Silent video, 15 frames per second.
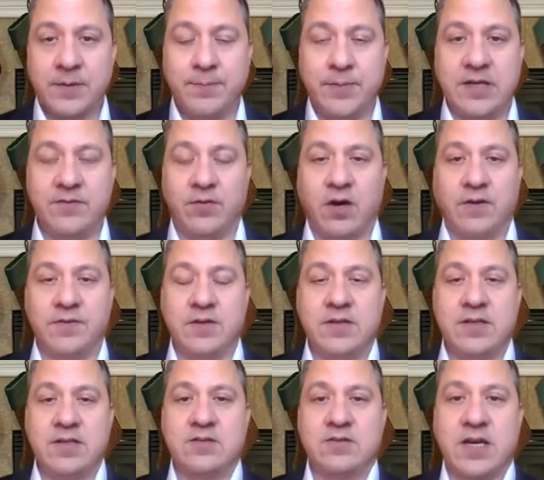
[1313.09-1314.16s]
be involved in
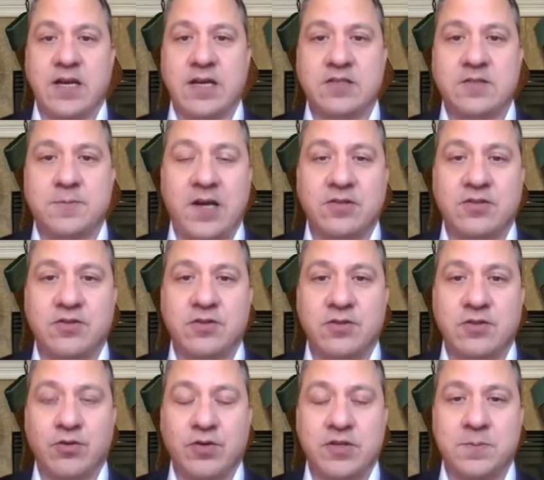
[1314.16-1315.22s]
these
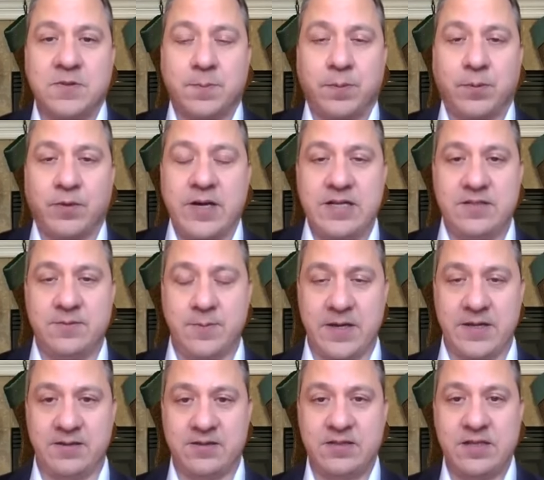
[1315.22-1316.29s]
sponsored Christmas parades by
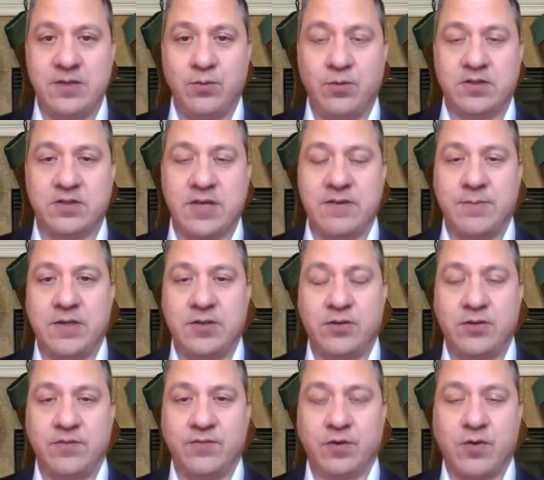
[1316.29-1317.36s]
the city, which they've been
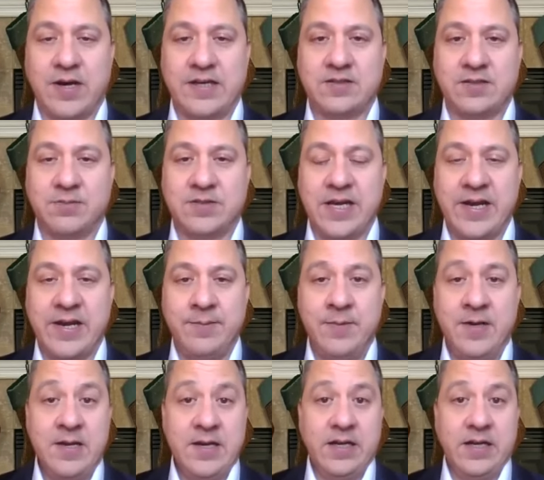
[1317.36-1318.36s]
doing for quite some time,